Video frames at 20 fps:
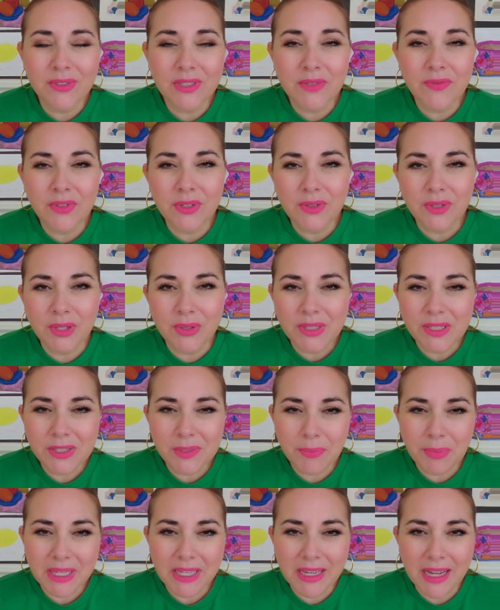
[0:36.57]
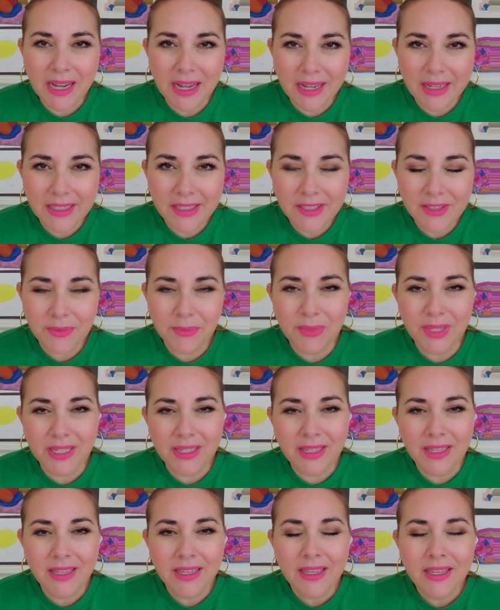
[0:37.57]
If you notice behind
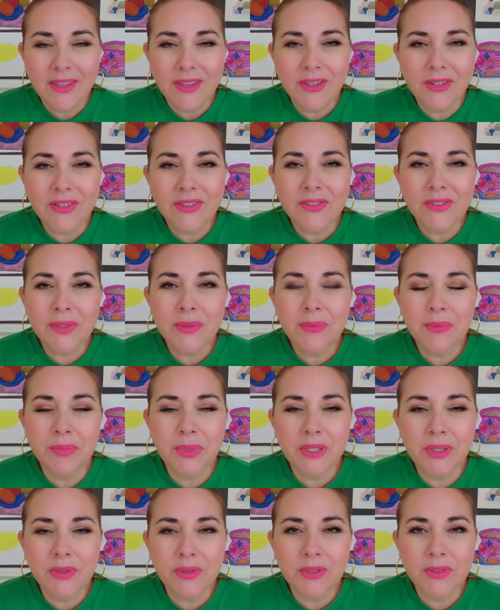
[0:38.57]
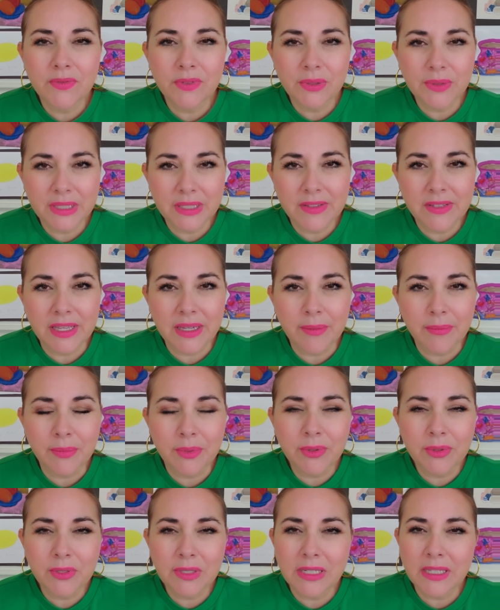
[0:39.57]
me, there are some beautiful
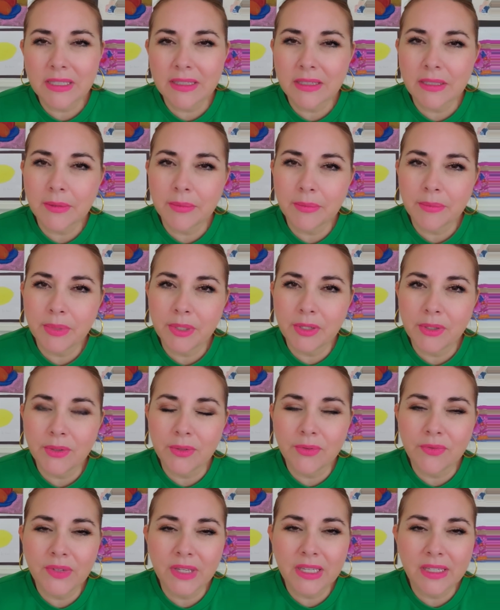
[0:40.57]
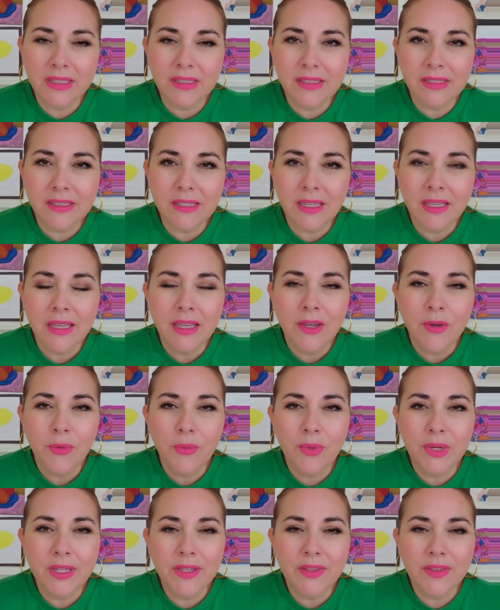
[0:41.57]
examples like the blue vase
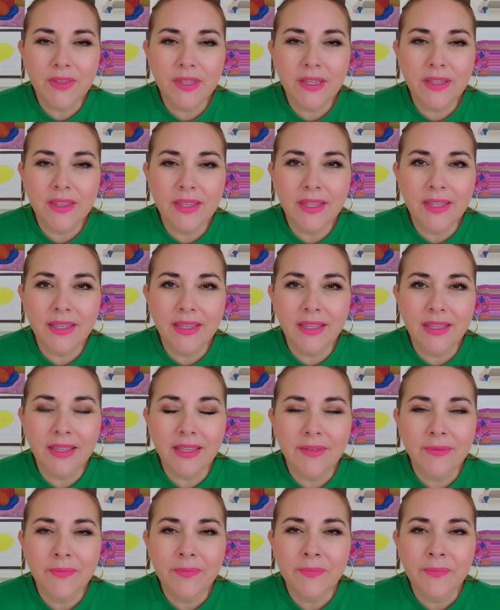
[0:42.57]
with the